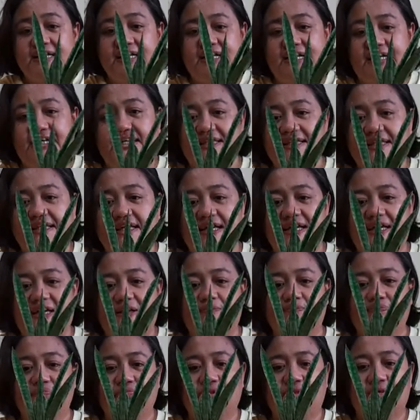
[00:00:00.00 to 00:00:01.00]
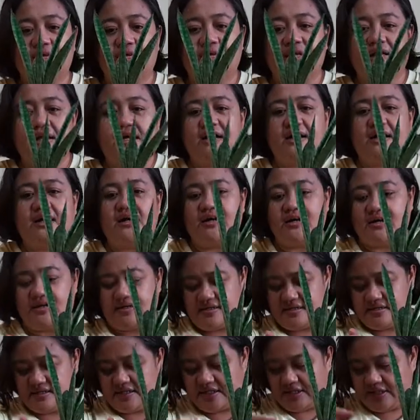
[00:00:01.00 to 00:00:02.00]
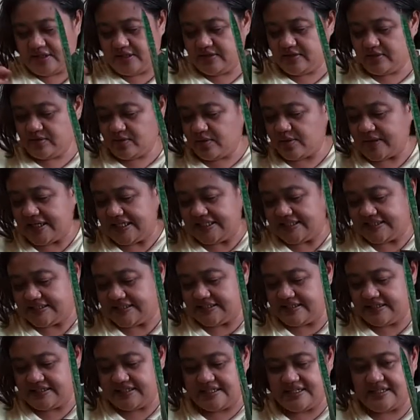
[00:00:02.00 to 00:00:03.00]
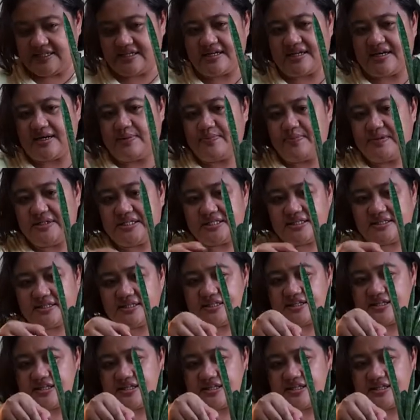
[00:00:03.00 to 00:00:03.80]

And then, yung quality niya a bit